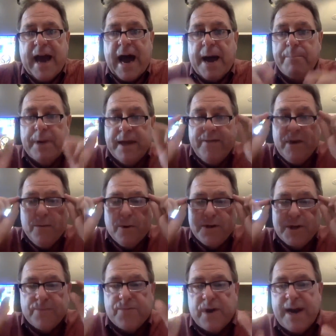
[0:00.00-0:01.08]
I believe he
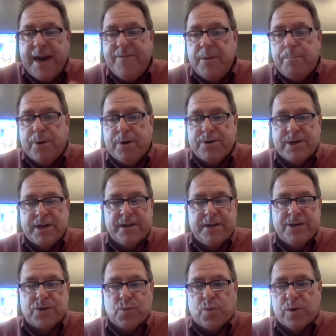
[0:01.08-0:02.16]
wants it for every person in
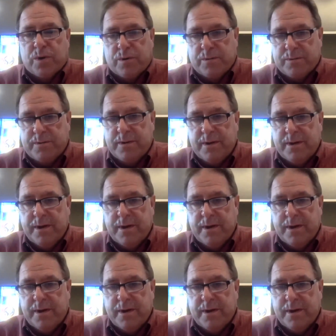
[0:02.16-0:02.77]
this world